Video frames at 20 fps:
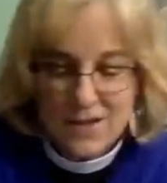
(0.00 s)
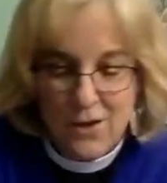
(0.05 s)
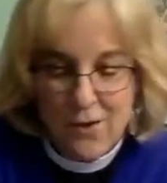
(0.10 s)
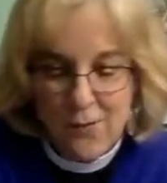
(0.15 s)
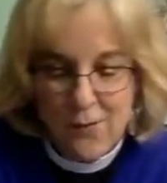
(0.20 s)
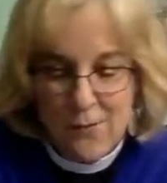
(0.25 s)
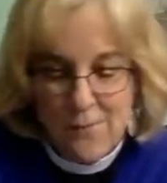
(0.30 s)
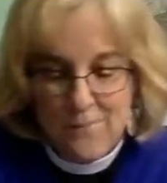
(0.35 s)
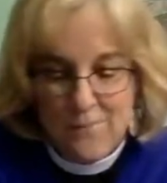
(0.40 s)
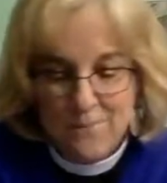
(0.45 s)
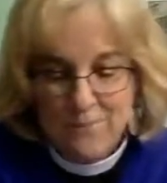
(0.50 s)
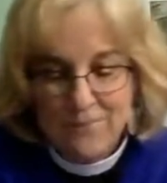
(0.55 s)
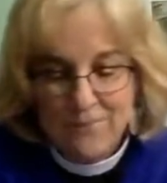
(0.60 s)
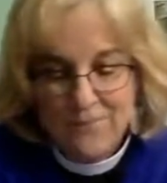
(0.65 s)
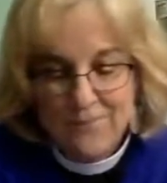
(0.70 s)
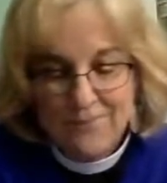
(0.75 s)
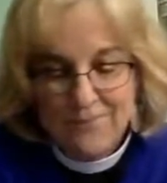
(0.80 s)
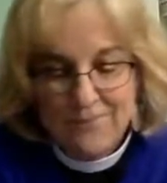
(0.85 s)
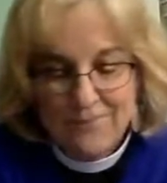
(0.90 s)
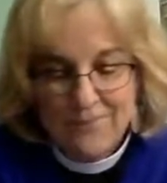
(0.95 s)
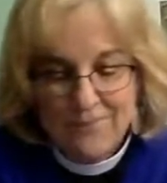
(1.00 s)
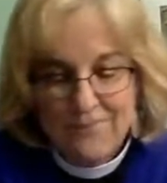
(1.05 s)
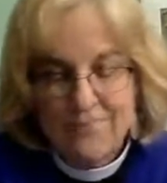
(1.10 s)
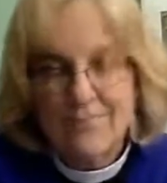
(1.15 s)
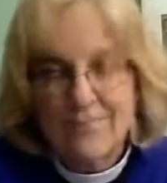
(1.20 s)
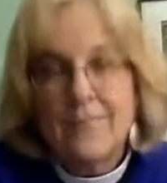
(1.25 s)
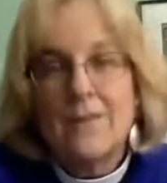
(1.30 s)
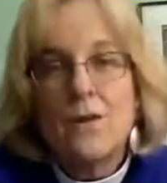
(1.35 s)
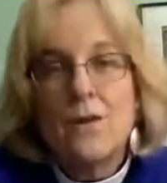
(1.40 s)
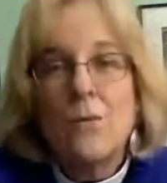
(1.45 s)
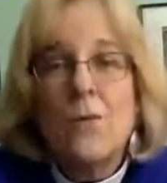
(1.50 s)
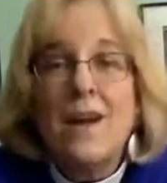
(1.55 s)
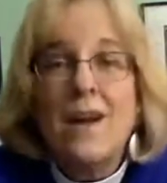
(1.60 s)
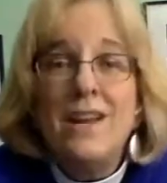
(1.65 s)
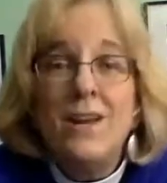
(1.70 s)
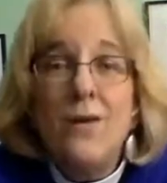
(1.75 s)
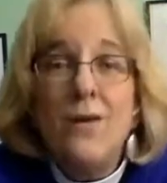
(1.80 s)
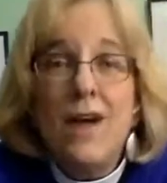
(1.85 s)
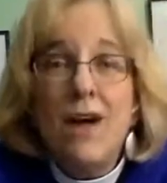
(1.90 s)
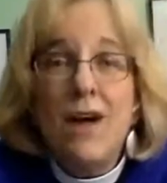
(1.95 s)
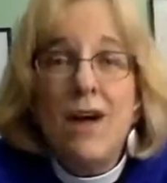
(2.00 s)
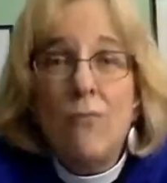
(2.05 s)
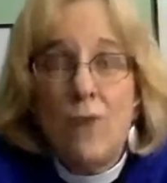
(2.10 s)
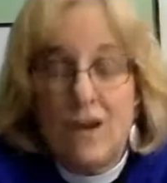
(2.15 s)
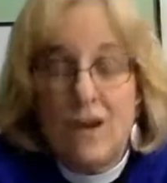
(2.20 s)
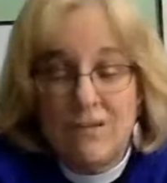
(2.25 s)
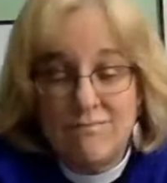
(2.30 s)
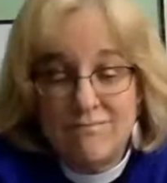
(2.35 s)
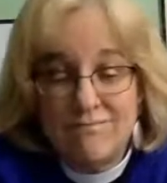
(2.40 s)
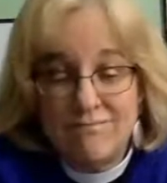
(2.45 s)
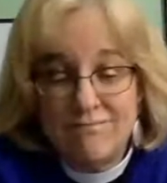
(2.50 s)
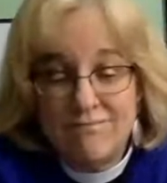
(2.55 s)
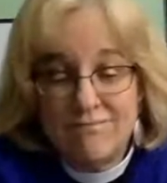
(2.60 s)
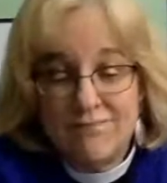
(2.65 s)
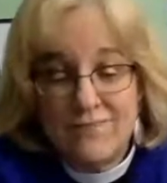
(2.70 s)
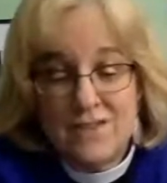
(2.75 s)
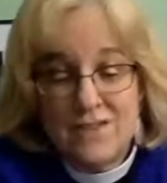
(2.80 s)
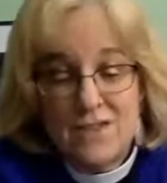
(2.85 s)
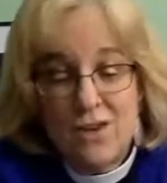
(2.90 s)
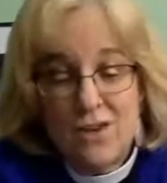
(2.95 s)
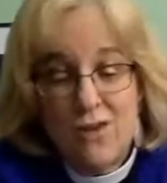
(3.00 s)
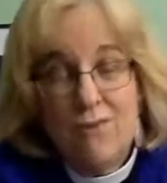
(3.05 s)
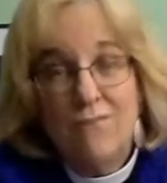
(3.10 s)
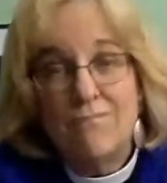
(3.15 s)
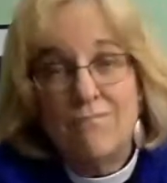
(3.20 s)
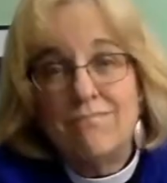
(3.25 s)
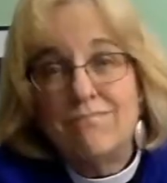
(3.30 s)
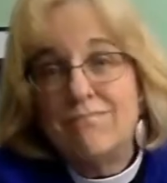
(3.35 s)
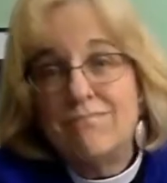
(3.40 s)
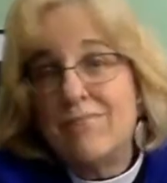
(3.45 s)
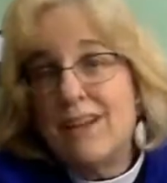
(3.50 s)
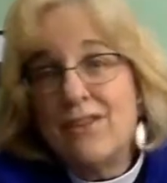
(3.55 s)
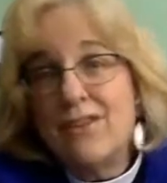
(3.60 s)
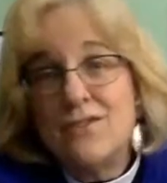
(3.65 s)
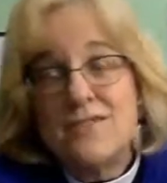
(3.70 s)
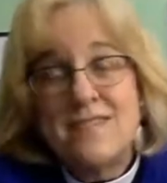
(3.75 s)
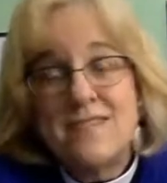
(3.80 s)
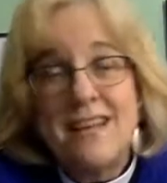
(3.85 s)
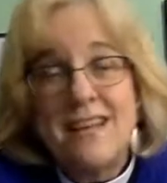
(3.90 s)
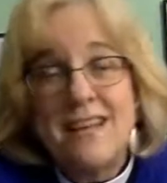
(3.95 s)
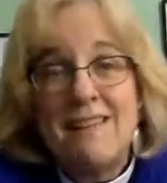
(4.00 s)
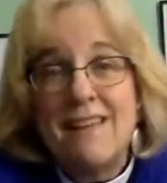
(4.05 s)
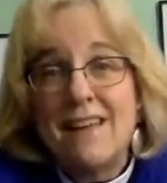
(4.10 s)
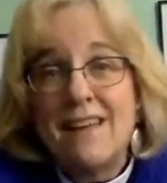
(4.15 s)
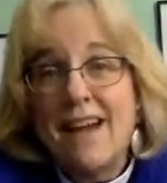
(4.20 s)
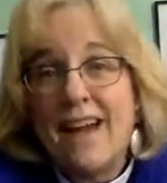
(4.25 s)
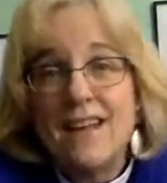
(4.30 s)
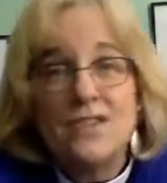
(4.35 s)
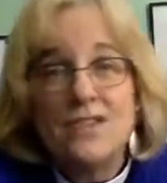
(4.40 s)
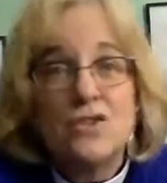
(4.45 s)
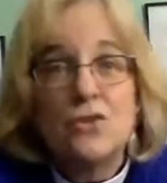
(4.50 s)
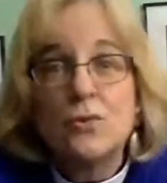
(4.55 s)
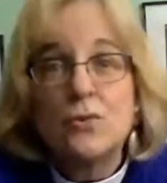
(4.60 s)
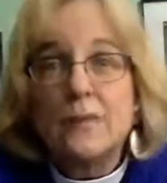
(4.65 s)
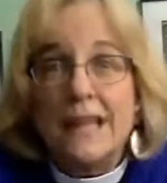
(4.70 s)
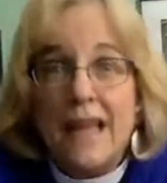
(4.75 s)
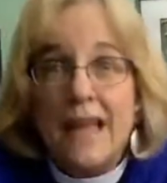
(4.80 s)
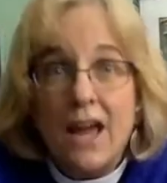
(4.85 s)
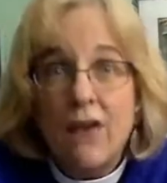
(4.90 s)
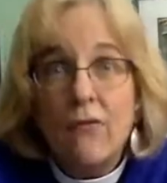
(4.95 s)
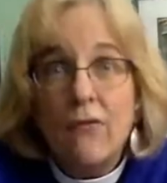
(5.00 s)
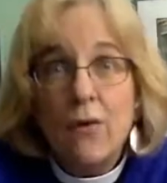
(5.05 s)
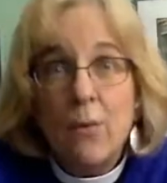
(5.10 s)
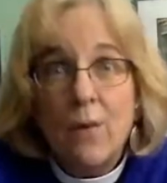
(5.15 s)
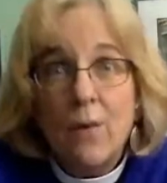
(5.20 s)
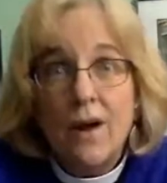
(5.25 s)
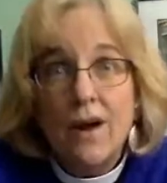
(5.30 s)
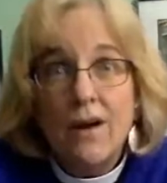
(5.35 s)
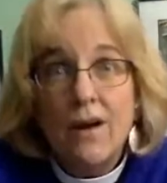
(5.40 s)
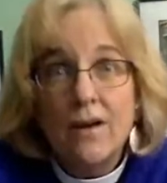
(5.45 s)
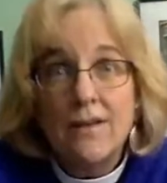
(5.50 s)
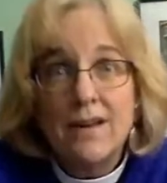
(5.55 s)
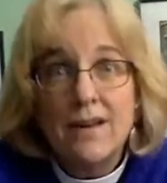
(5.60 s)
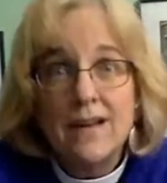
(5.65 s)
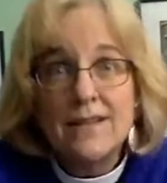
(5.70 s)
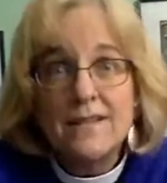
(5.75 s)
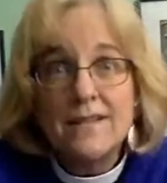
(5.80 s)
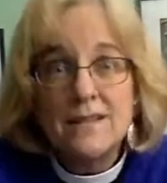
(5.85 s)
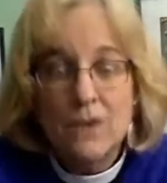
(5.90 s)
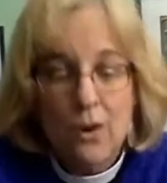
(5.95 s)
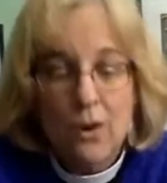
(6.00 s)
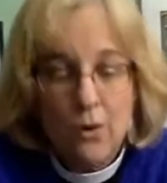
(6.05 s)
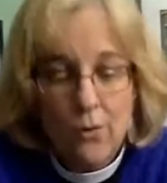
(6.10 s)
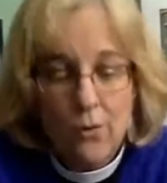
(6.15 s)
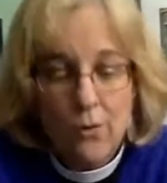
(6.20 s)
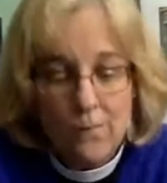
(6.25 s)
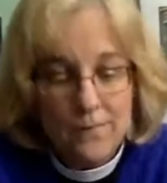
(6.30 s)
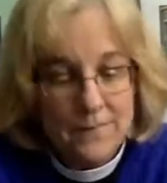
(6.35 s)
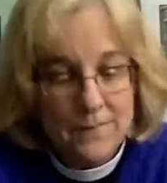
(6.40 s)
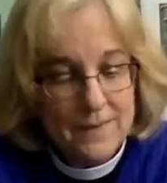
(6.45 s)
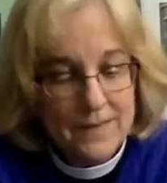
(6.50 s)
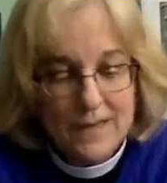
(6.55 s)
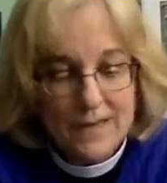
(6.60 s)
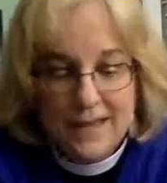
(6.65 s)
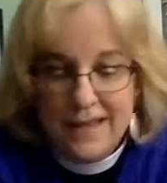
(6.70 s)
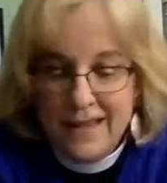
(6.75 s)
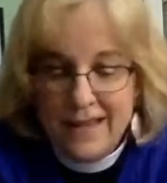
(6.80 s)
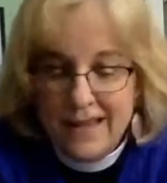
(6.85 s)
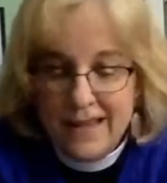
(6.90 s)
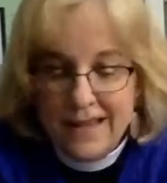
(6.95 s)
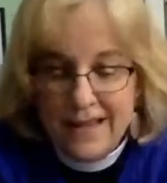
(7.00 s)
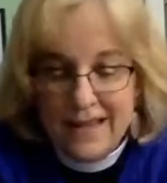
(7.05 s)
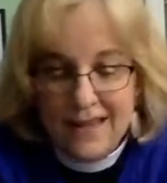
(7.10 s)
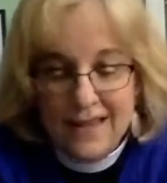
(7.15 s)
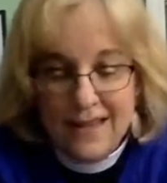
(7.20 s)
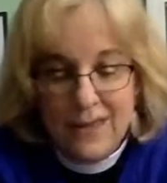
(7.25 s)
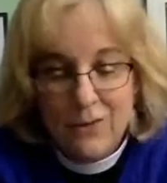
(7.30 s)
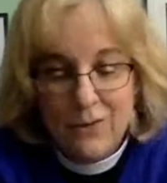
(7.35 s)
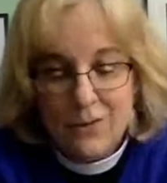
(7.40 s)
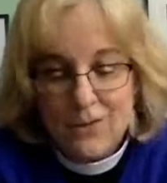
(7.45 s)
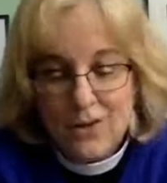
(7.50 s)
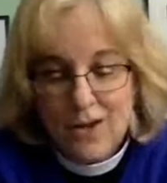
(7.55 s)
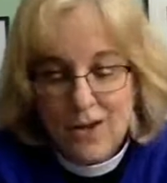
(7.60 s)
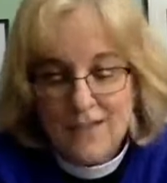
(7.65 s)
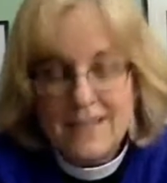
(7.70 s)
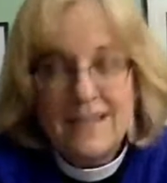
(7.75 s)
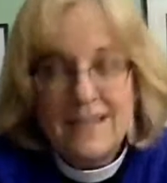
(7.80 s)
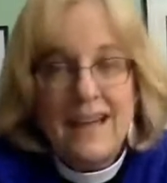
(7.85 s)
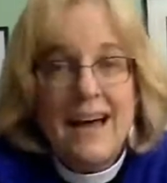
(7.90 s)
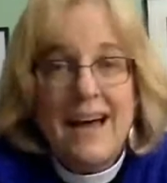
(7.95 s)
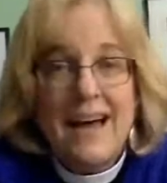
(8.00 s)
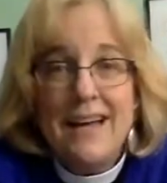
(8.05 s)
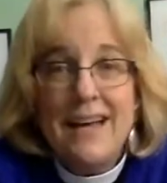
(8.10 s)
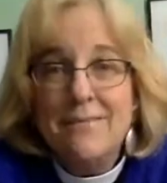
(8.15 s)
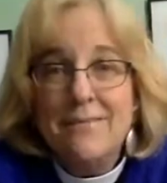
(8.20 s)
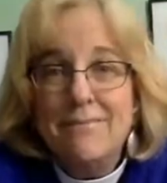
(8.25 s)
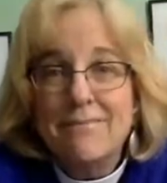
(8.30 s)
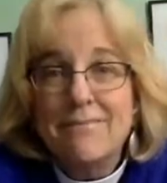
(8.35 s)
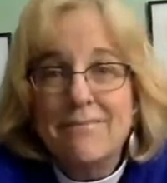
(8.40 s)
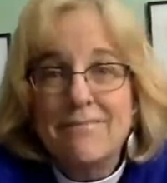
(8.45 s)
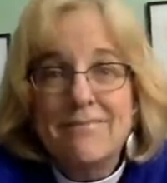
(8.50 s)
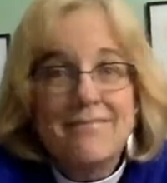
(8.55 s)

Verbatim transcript: So why do you have one? So understanding that God is truly everywhere. And so you can talk to God